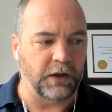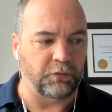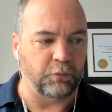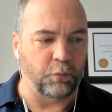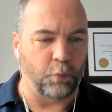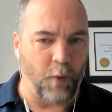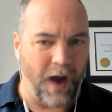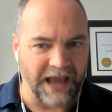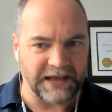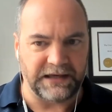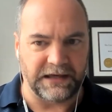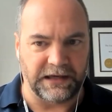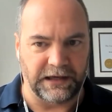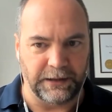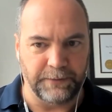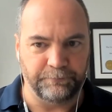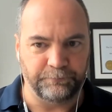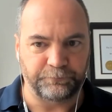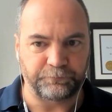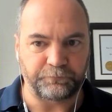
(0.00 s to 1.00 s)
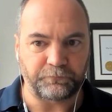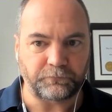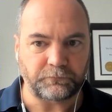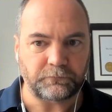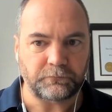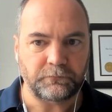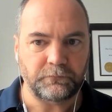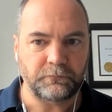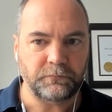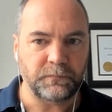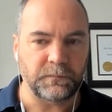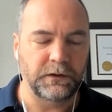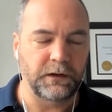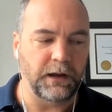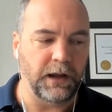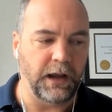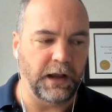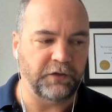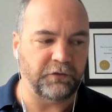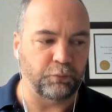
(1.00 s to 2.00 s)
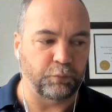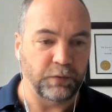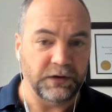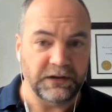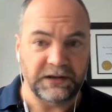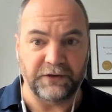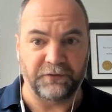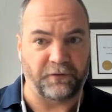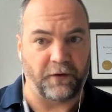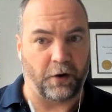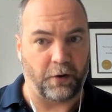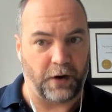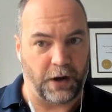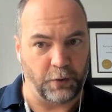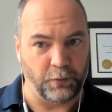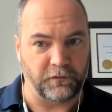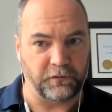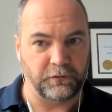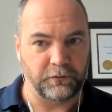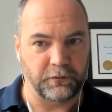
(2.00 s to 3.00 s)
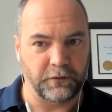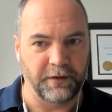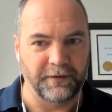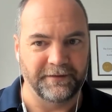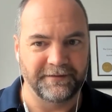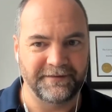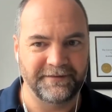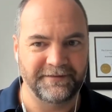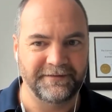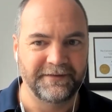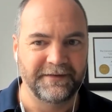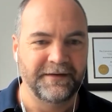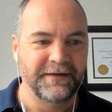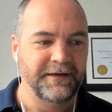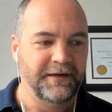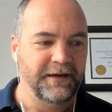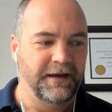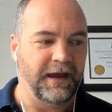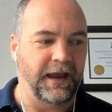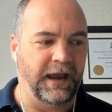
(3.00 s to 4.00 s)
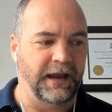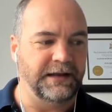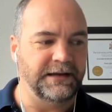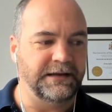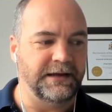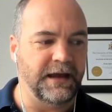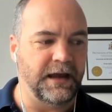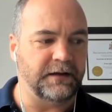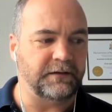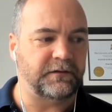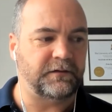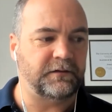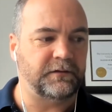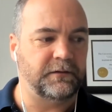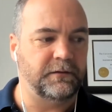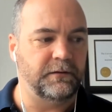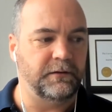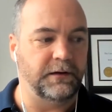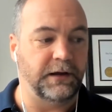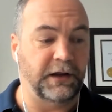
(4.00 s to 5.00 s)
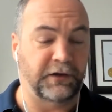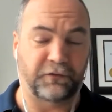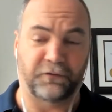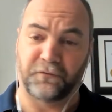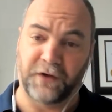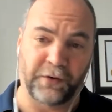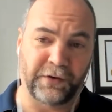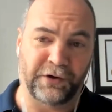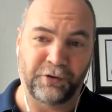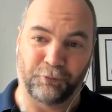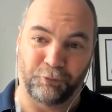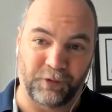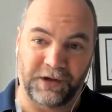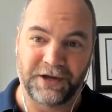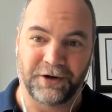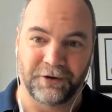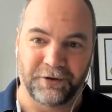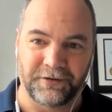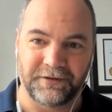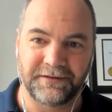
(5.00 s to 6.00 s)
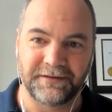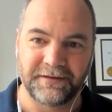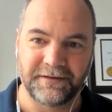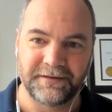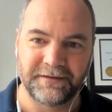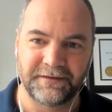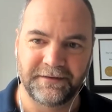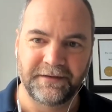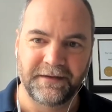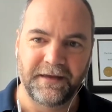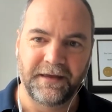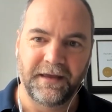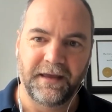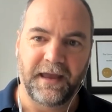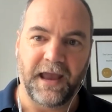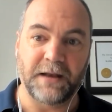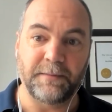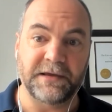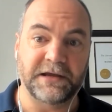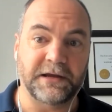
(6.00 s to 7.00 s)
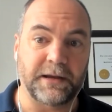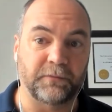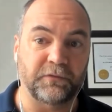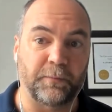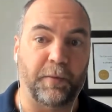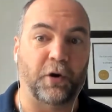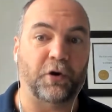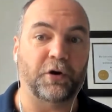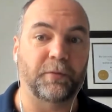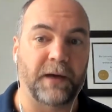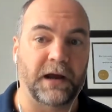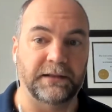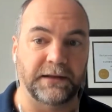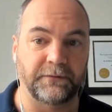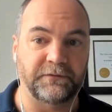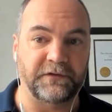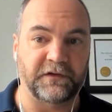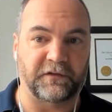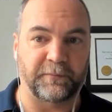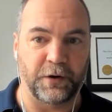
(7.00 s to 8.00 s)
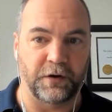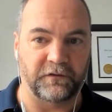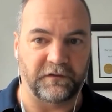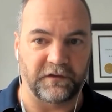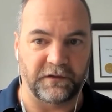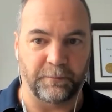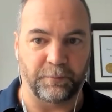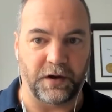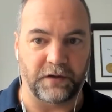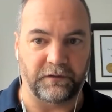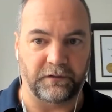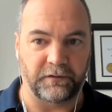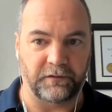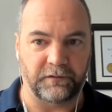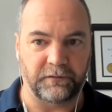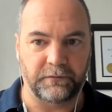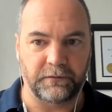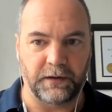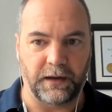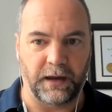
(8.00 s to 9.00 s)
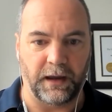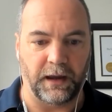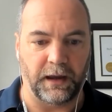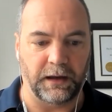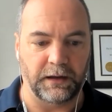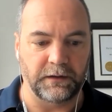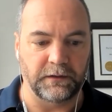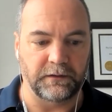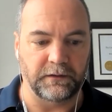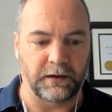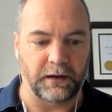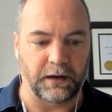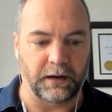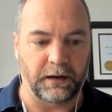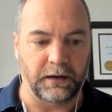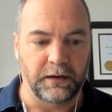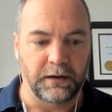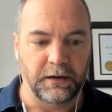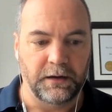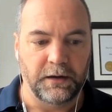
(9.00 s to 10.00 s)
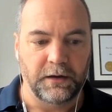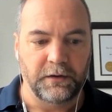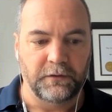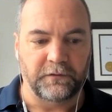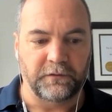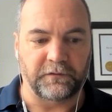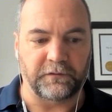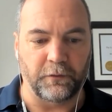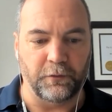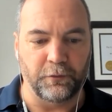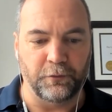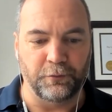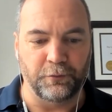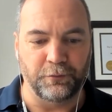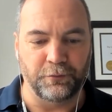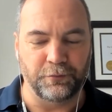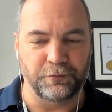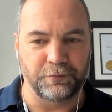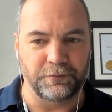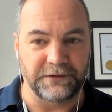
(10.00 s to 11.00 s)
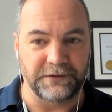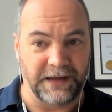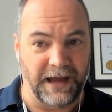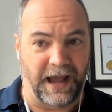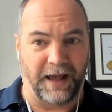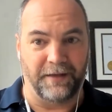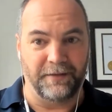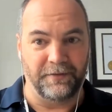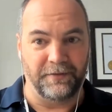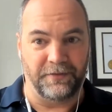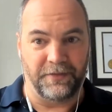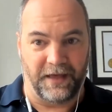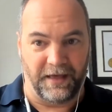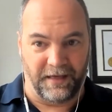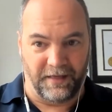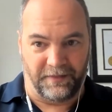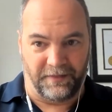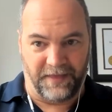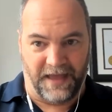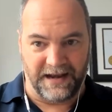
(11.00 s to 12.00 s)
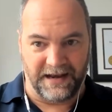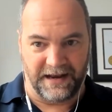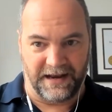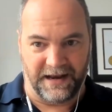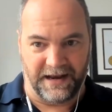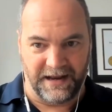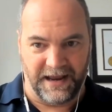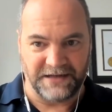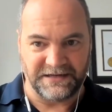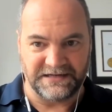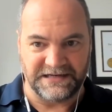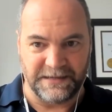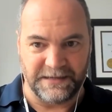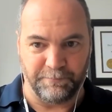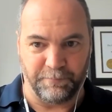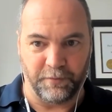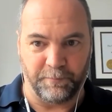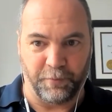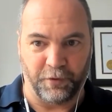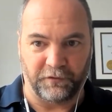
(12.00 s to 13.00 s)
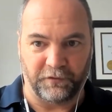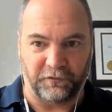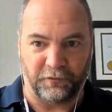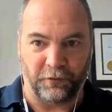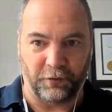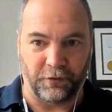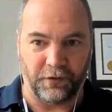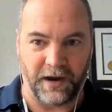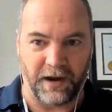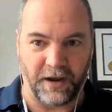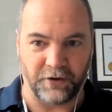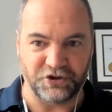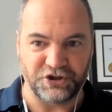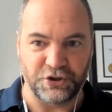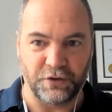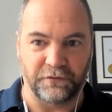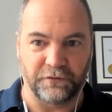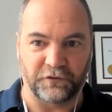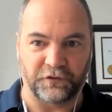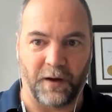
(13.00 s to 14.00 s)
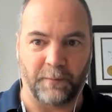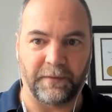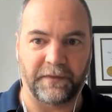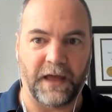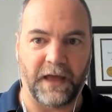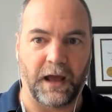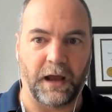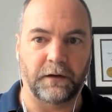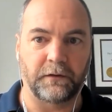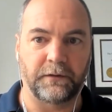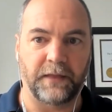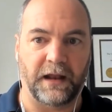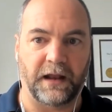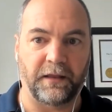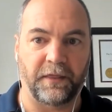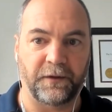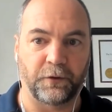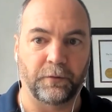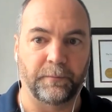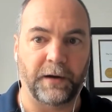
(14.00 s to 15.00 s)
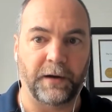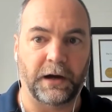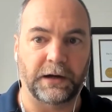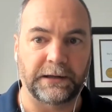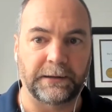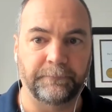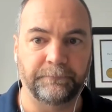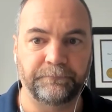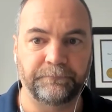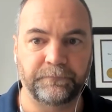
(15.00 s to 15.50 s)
wacky. It's really far out, and yet it's very real, and it becomes a part of my lived experience in the present. And so yeah, that entity puts her energy over top of that ethereal body,